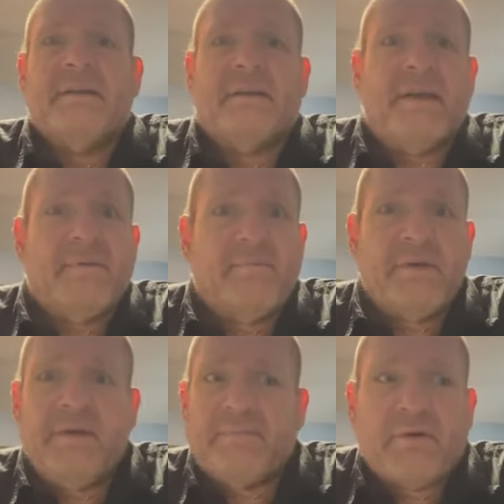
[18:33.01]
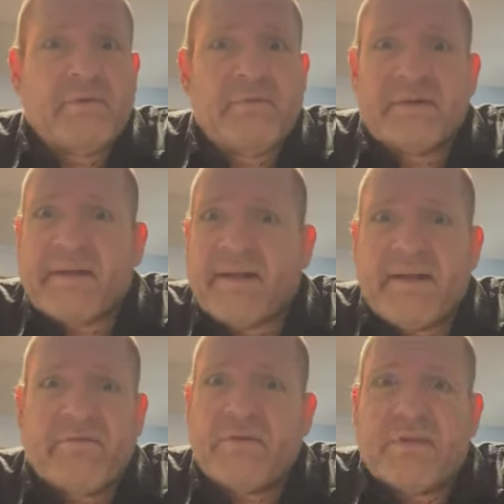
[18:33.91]
can't be perfect at
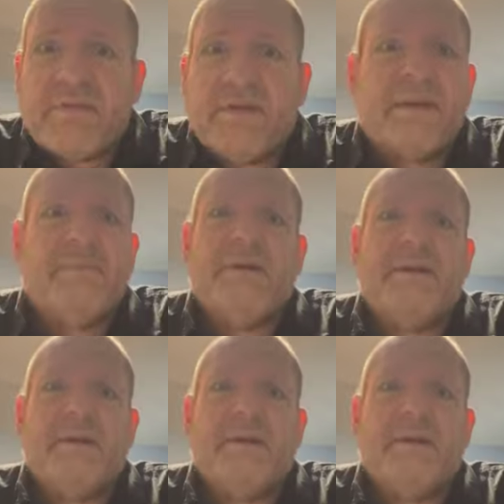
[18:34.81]
everything. I